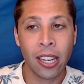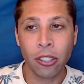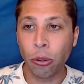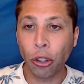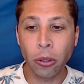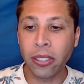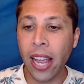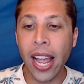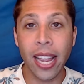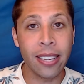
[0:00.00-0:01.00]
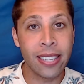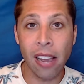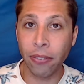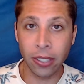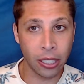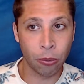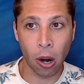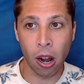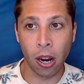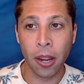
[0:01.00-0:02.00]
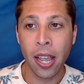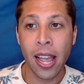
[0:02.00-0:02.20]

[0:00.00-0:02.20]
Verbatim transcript: So choice A, definitely wrong.